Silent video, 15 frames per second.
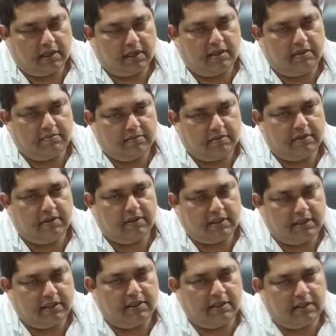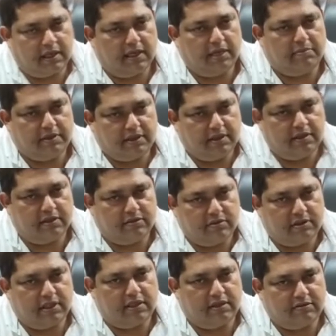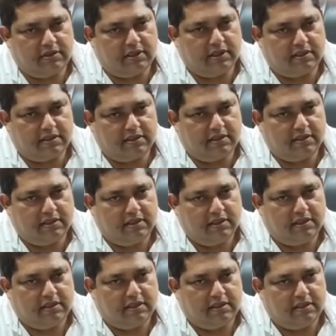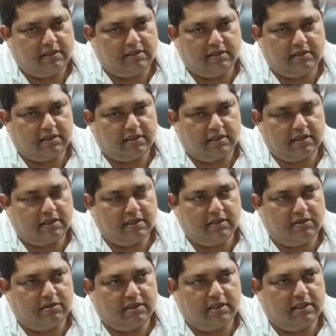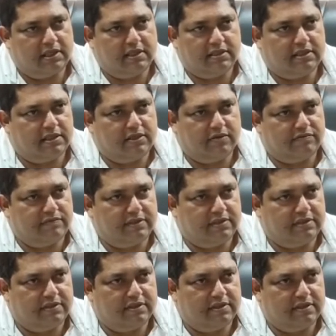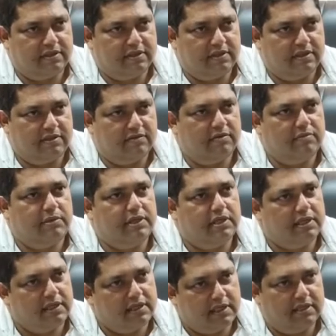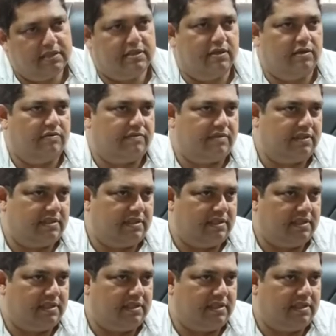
I'm here to tell you that this is certainly not a real estate office. It will be an industrial office.